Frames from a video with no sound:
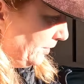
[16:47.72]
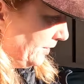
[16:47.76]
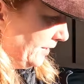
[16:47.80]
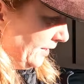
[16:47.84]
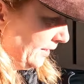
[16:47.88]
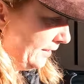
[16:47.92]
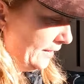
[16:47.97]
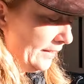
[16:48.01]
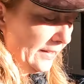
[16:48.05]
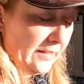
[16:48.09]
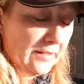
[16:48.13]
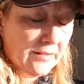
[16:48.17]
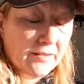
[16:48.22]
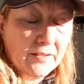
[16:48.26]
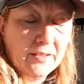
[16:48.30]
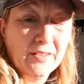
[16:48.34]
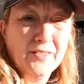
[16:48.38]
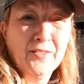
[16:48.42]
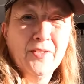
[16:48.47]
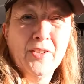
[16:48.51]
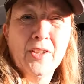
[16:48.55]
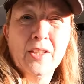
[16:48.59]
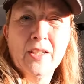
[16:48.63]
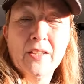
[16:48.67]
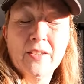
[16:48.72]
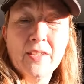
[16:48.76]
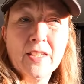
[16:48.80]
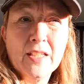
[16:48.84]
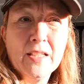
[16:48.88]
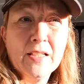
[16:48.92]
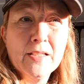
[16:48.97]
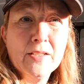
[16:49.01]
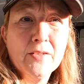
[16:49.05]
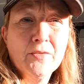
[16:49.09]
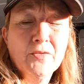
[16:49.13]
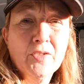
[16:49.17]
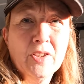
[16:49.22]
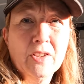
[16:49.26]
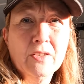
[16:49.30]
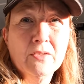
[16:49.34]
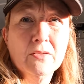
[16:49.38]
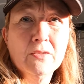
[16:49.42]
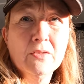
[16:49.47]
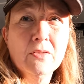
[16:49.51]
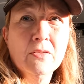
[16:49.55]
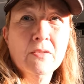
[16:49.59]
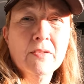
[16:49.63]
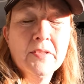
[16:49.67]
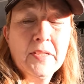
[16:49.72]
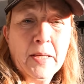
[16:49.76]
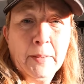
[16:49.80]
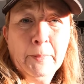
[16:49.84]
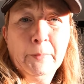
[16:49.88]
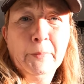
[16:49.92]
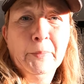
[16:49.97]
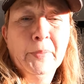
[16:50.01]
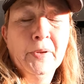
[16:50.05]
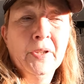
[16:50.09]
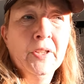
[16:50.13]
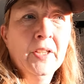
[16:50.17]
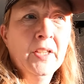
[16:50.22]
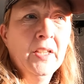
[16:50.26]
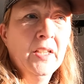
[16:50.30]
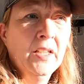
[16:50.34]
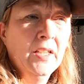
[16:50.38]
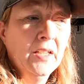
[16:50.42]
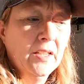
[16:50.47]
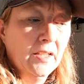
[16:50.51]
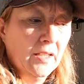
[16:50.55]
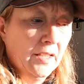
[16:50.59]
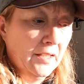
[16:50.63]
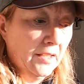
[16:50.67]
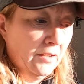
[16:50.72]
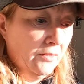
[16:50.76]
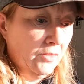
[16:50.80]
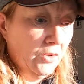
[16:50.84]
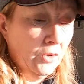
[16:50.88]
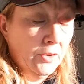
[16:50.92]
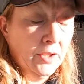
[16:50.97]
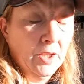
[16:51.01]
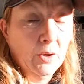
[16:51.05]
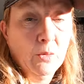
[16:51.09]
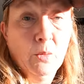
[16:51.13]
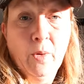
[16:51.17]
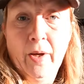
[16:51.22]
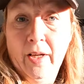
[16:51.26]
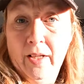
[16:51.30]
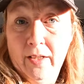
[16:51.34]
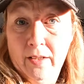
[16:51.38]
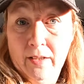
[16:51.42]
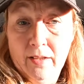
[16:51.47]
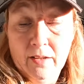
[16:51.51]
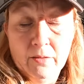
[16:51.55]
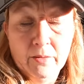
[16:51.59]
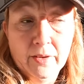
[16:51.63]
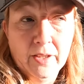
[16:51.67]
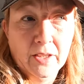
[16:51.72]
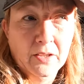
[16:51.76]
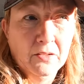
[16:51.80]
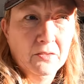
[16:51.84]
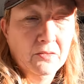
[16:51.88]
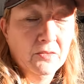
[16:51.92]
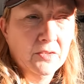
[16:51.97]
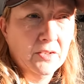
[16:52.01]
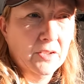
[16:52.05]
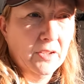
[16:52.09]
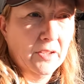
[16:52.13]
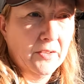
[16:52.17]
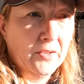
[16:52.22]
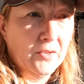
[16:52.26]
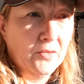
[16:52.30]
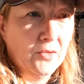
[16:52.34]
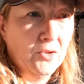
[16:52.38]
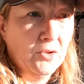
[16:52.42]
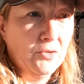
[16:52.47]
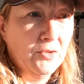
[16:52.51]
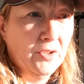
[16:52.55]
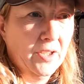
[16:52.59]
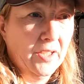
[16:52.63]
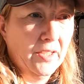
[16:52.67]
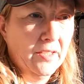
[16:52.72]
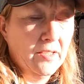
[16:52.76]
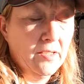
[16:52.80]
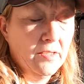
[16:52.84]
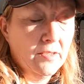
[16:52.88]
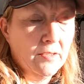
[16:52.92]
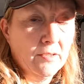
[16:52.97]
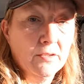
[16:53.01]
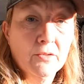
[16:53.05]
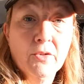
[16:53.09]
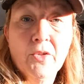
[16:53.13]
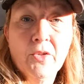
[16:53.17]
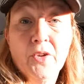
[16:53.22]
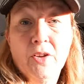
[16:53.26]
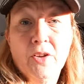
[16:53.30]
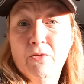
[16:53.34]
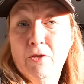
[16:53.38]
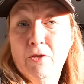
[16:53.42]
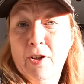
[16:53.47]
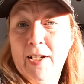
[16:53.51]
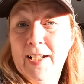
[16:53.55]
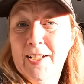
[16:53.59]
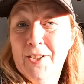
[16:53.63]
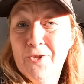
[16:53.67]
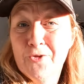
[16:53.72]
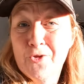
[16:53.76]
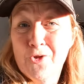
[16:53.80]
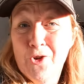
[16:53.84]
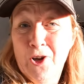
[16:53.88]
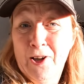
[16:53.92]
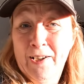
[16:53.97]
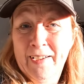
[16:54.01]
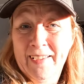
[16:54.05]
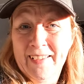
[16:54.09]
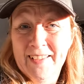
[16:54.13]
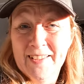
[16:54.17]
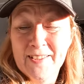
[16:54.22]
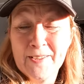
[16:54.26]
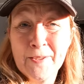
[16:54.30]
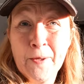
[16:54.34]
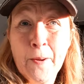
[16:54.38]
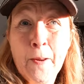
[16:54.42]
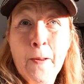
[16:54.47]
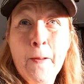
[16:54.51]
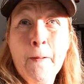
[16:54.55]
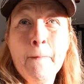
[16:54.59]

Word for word: with that is that things feel damp, and if you get wet like we have for the last few days, nothing really dries.